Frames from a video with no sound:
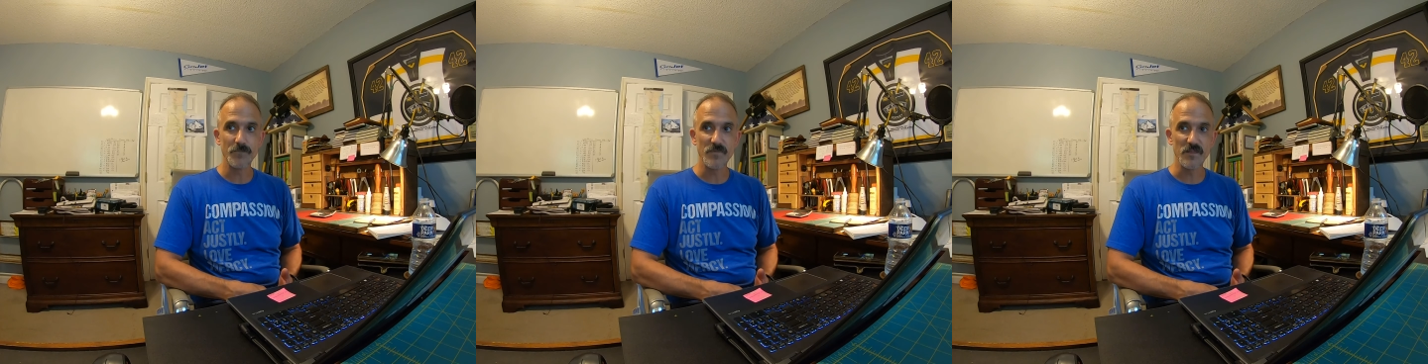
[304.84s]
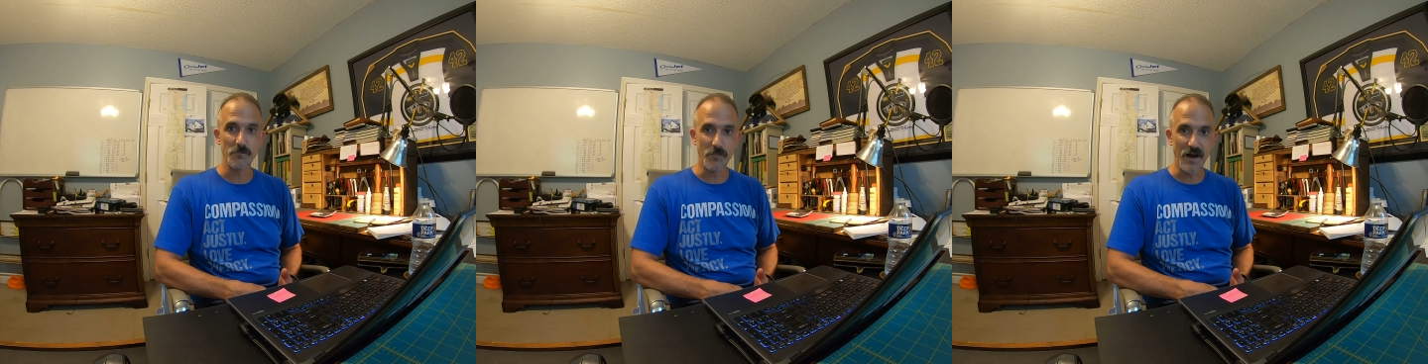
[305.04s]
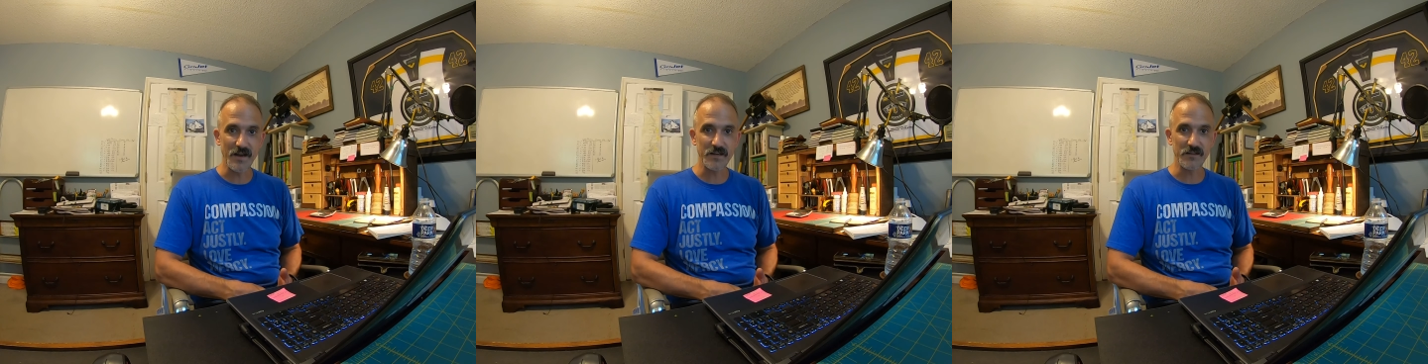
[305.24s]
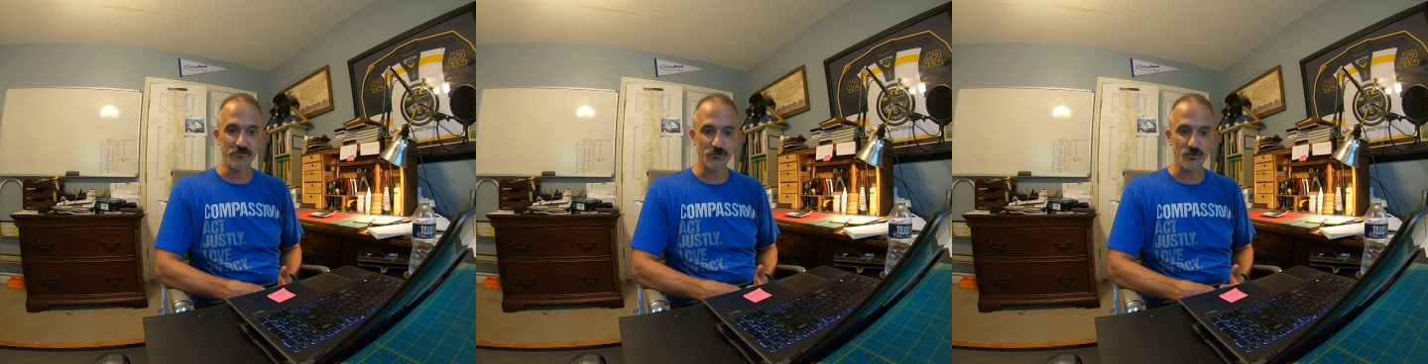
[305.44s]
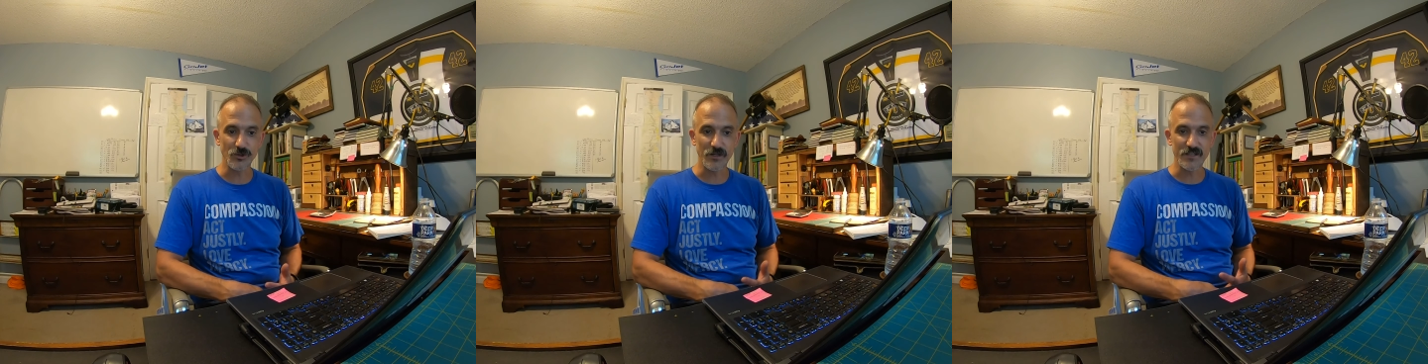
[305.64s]
body
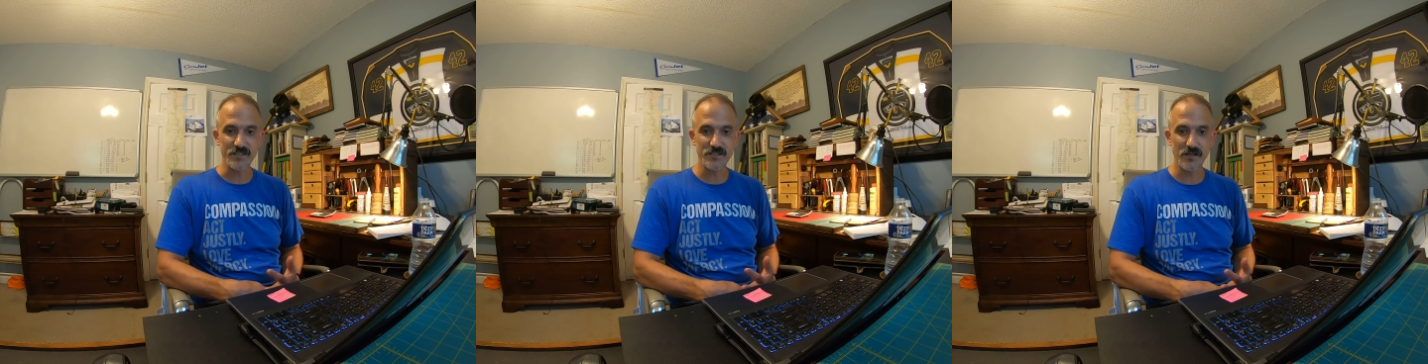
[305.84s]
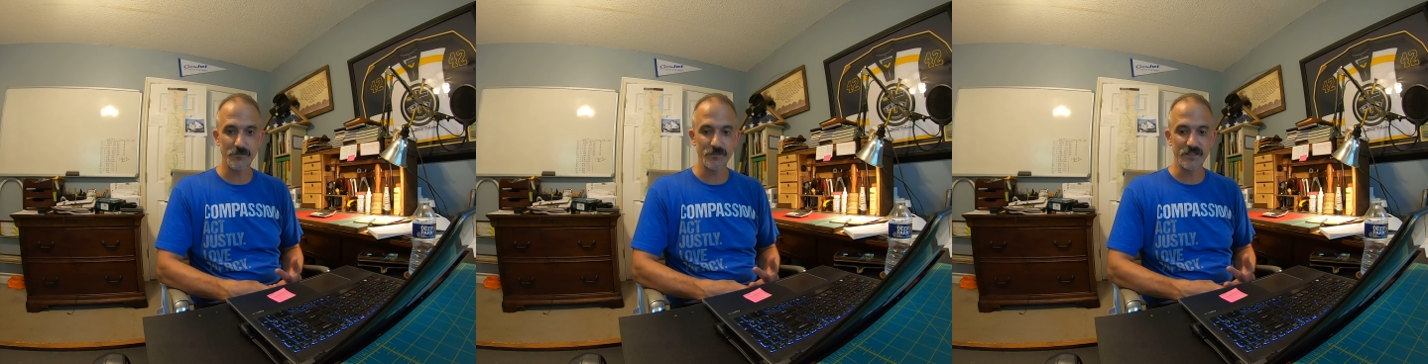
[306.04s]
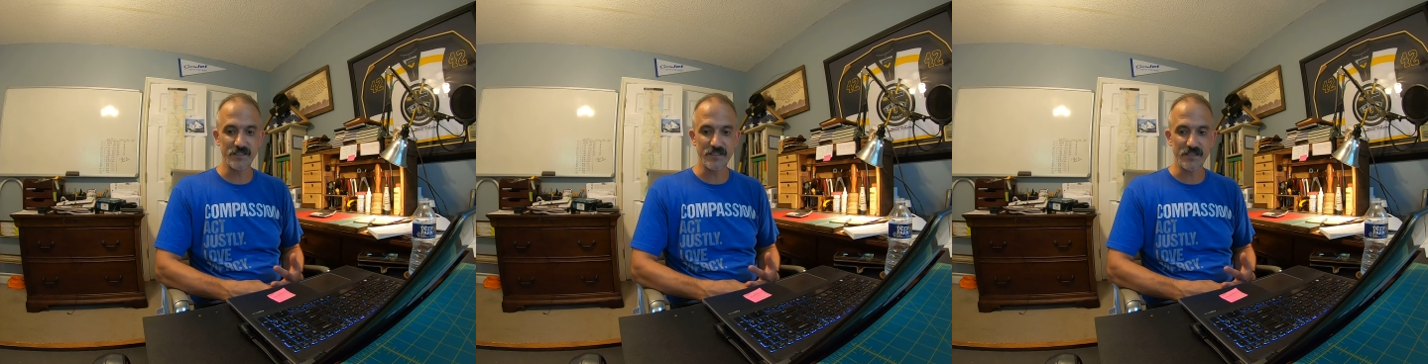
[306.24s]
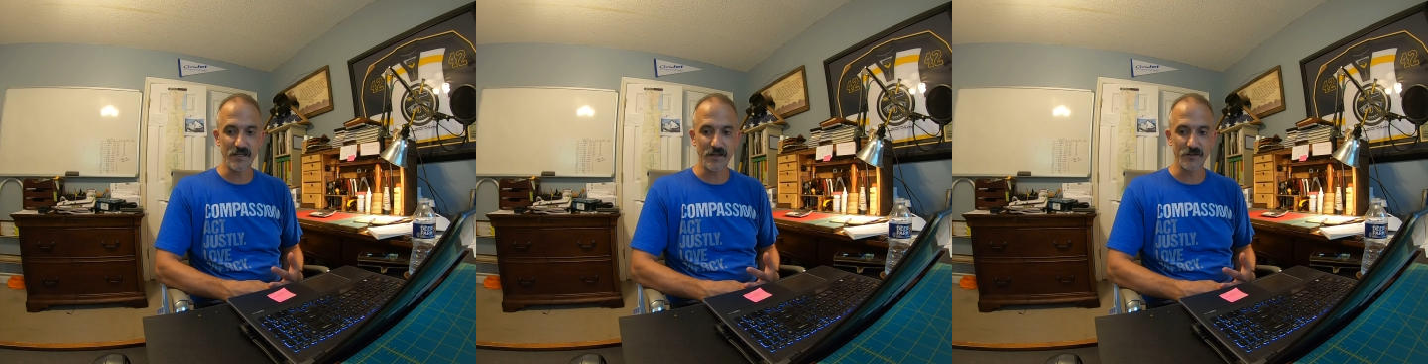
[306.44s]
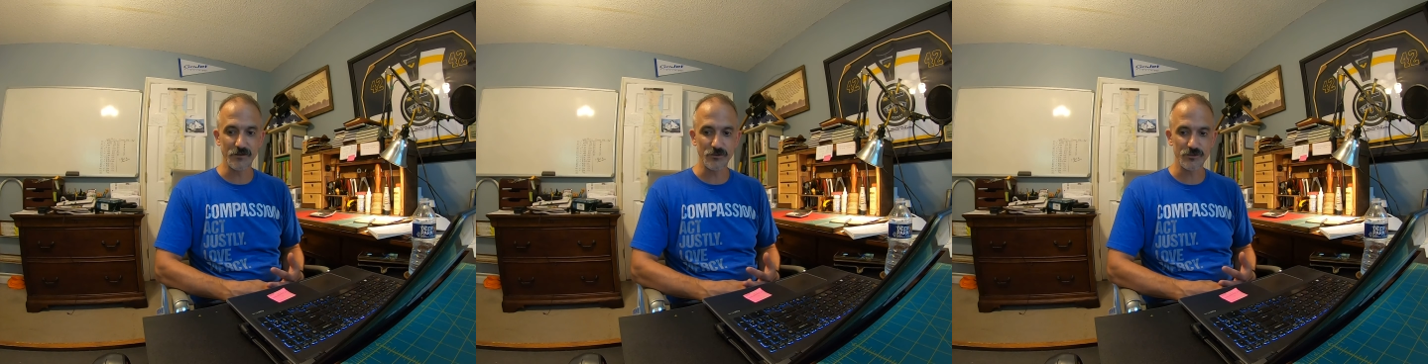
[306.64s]
of Christ coming
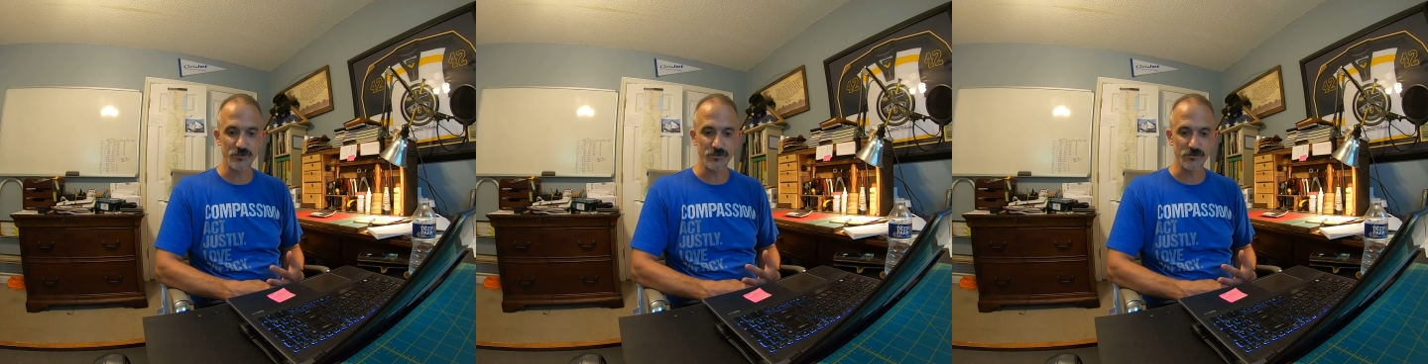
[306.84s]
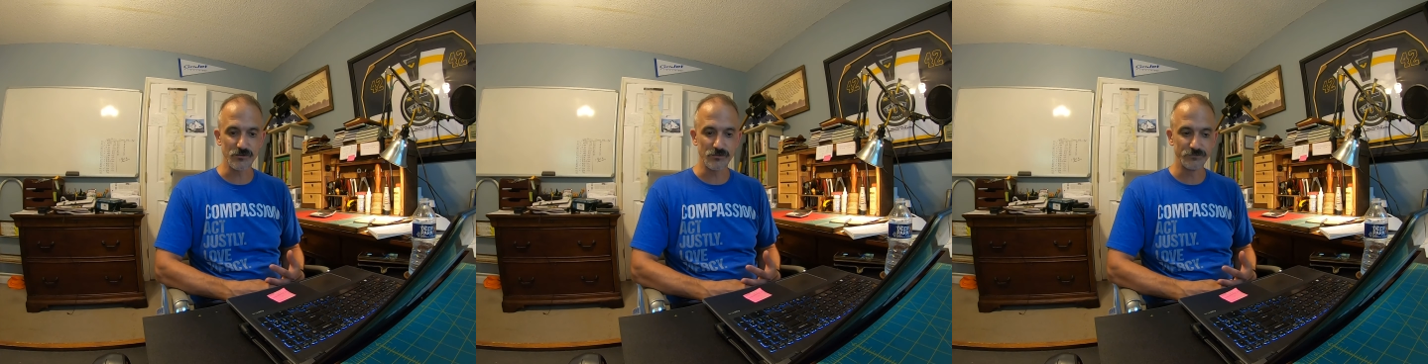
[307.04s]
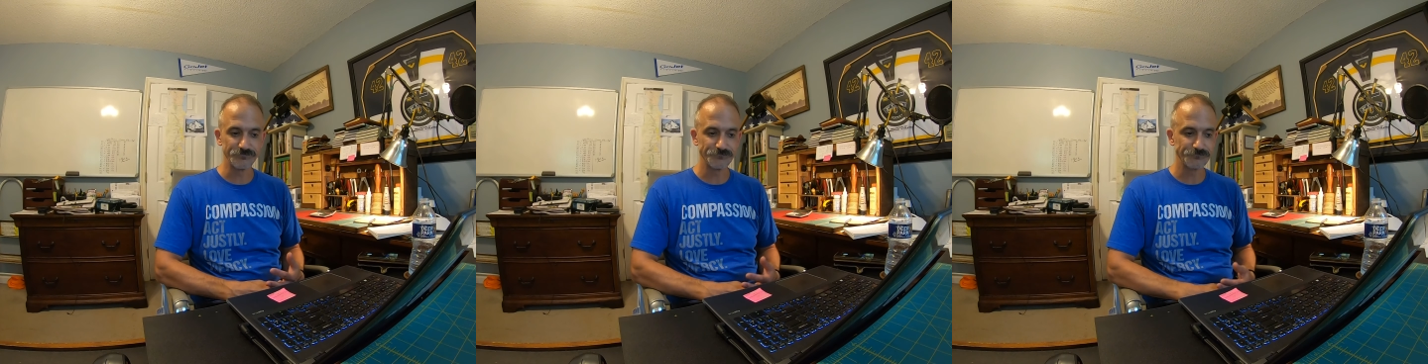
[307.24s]
together to